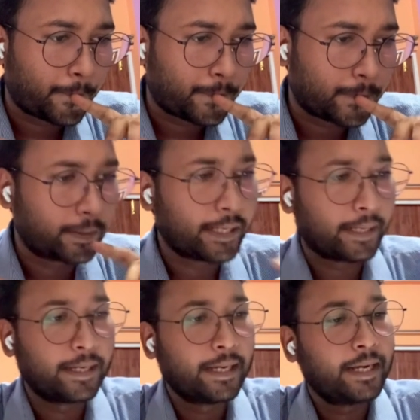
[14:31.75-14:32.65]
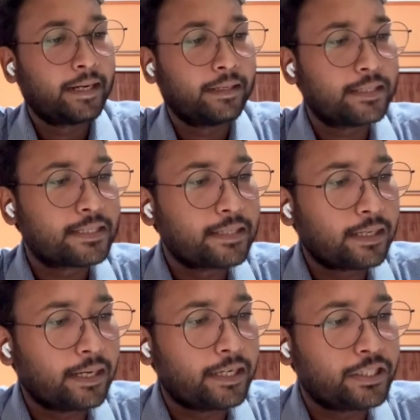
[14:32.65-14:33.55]
Okay, this is the
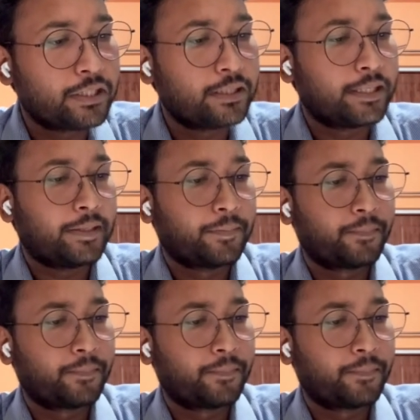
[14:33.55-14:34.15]
condition 3.